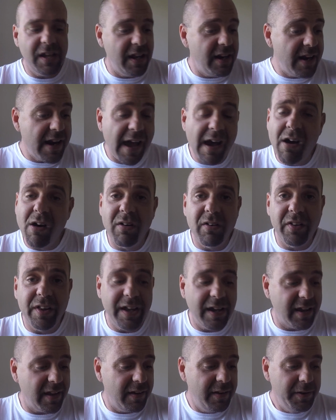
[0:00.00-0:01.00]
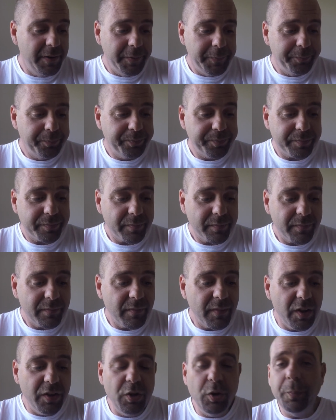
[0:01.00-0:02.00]
And now, like,
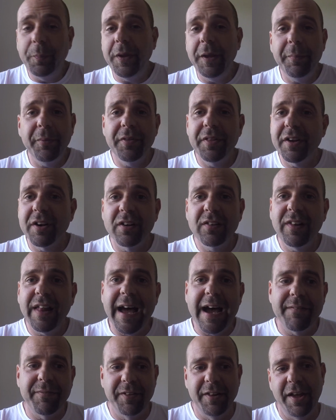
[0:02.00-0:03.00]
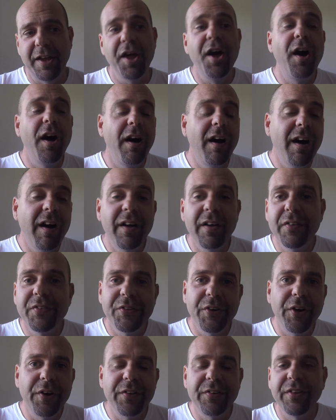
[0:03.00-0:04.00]
you people that are laughing, like, oh,
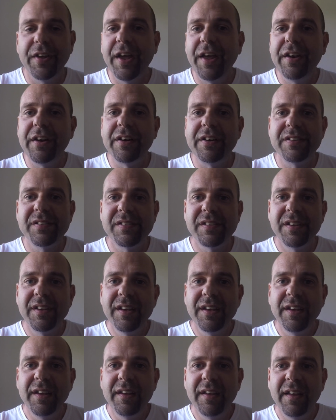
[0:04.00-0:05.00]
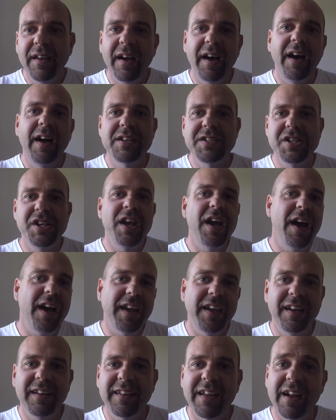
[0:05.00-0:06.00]
Sarah Sanders, she got
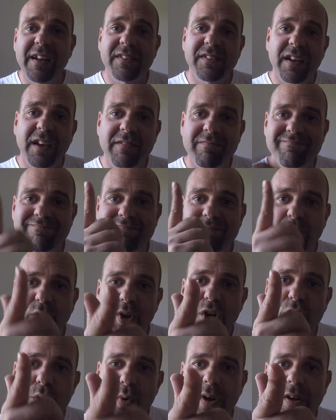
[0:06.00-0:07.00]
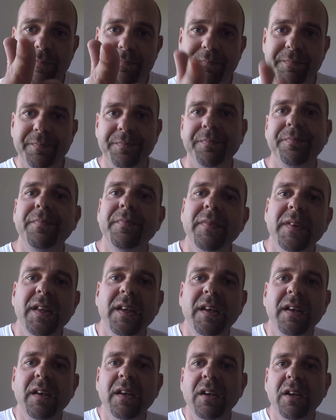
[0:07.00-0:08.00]
kicked out. It's like, we knew it.
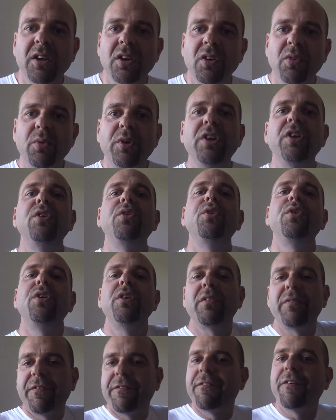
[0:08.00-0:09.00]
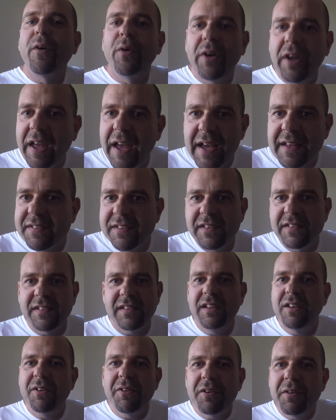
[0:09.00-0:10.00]
We knew your phony asses.
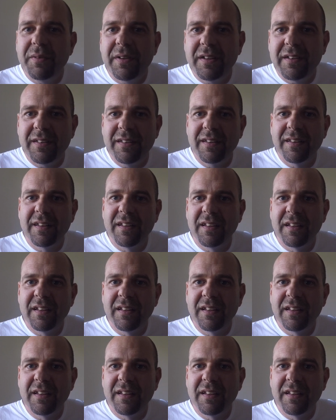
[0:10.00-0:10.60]
You know what I mean?